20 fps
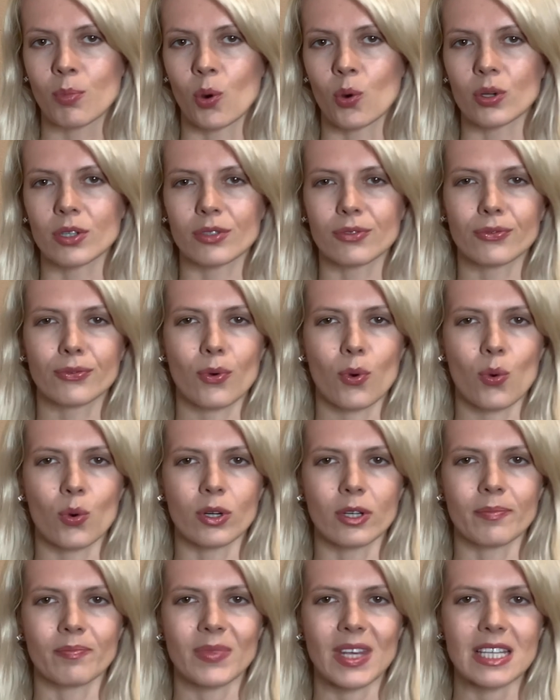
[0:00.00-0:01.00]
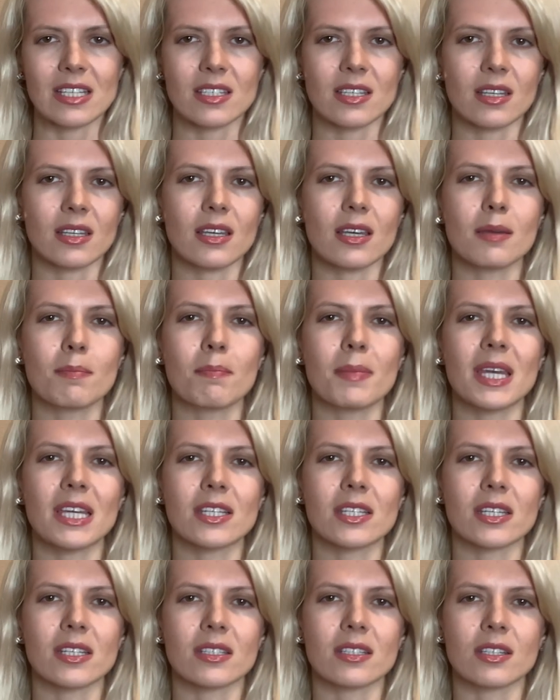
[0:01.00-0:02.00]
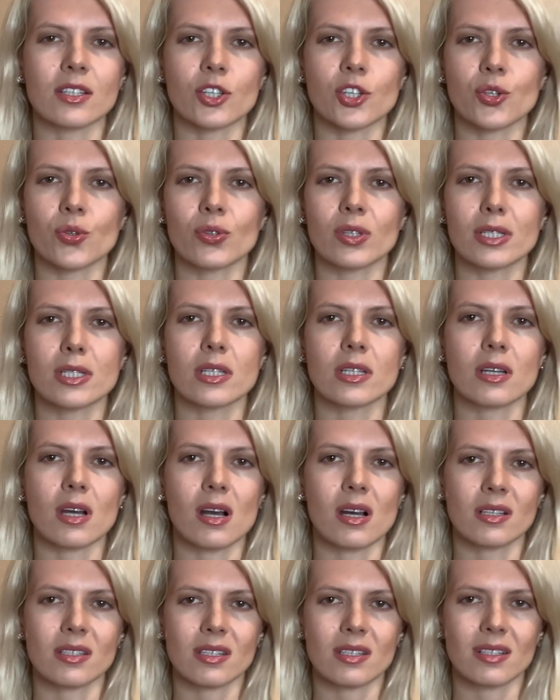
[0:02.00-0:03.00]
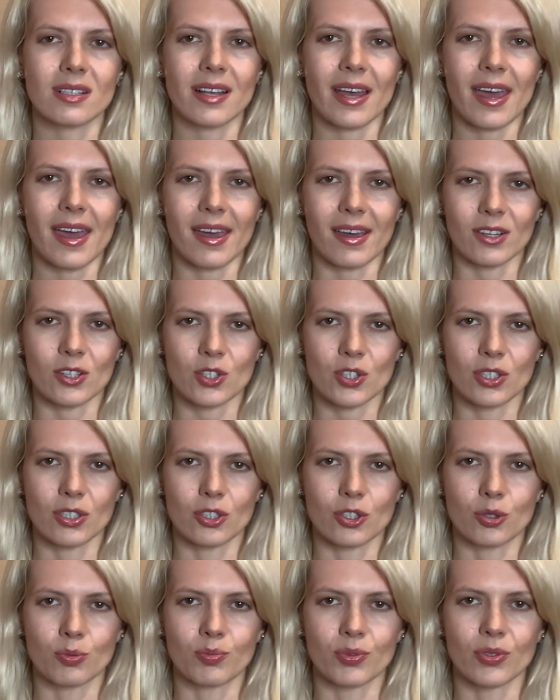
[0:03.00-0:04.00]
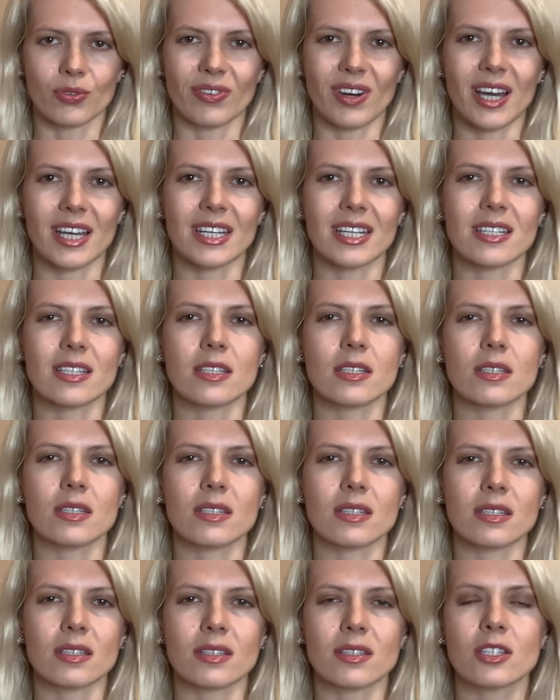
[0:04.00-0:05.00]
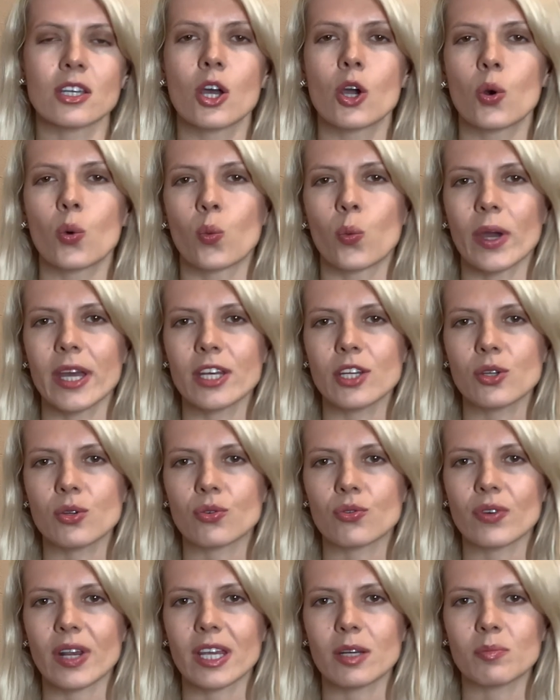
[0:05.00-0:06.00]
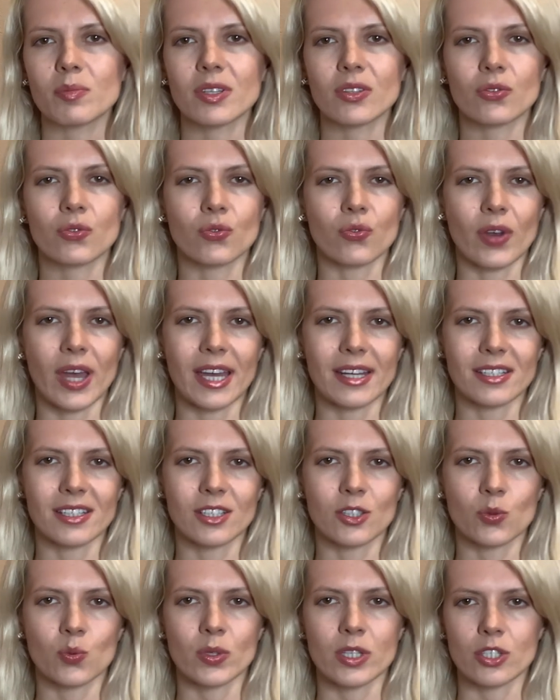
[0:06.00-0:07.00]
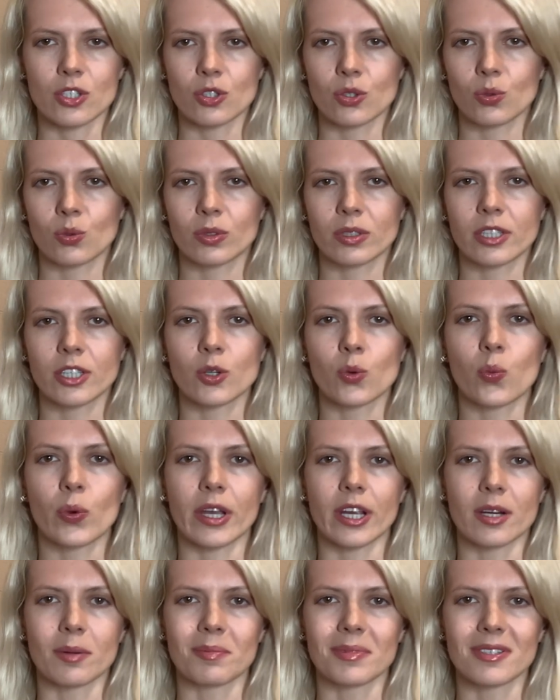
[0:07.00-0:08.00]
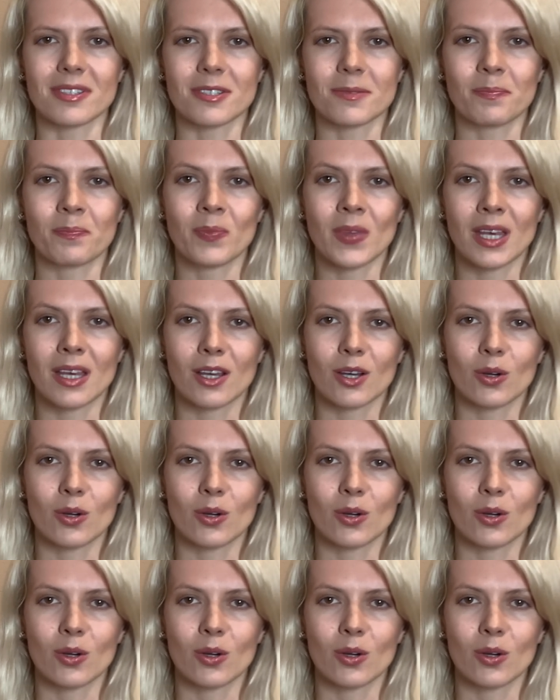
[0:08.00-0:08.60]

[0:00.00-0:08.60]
Point 4. Seek immediate Security Council action to provide assistance when Ukraine be threatened with nuclear weapons.